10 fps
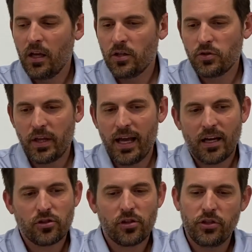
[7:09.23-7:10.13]
So they
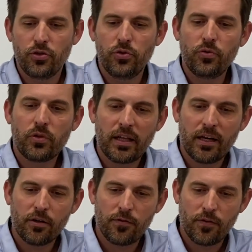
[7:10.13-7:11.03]
actually do
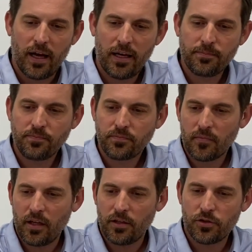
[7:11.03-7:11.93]
clarify,
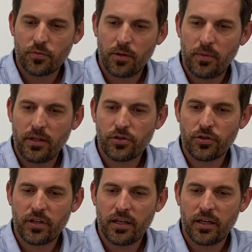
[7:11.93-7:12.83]
I just want to make sure
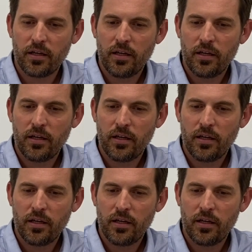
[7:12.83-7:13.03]
that I